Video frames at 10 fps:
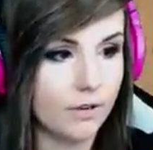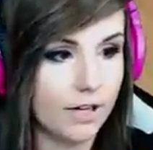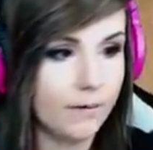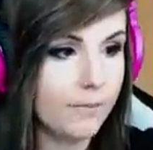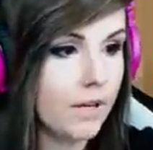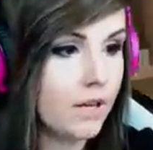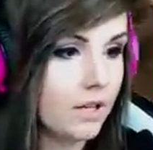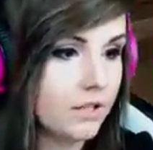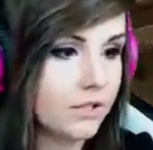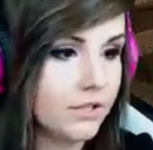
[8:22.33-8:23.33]
right?
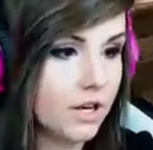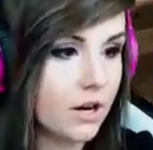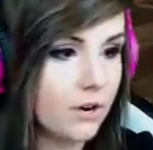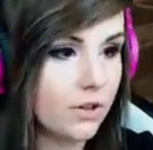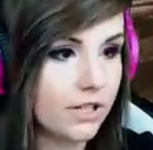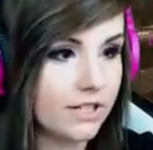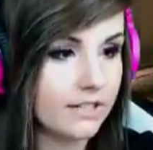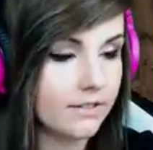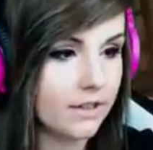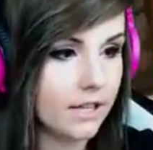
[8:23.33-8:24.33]
So the
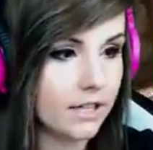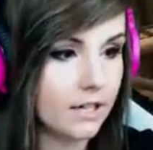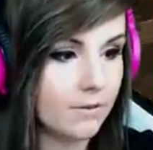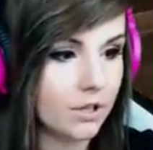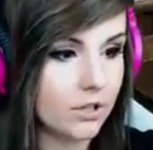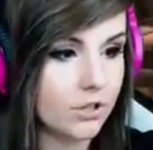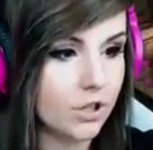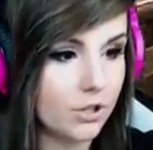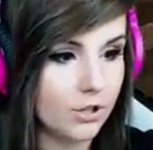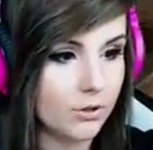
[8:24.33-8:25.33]
next thing that I'm gonna
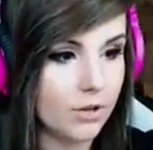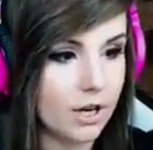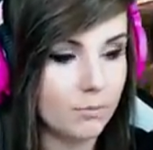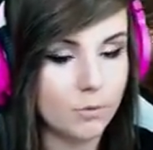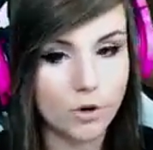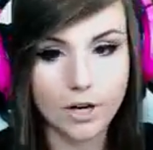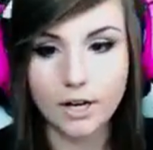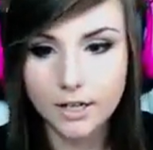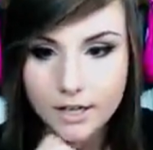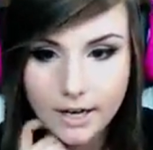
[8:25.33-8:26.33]
show you are
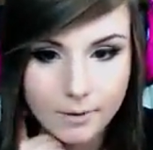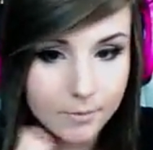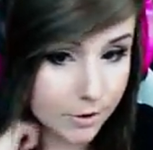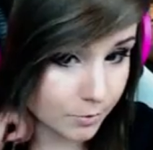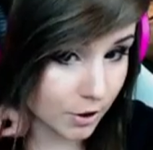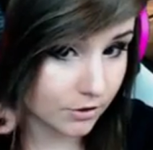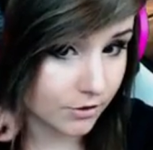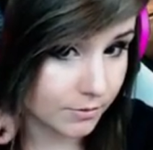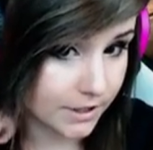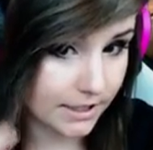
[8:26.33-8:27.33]
more smokes
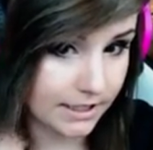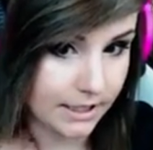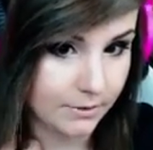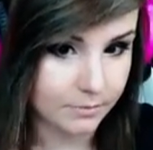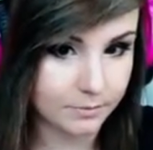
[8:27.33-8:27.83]
from CT.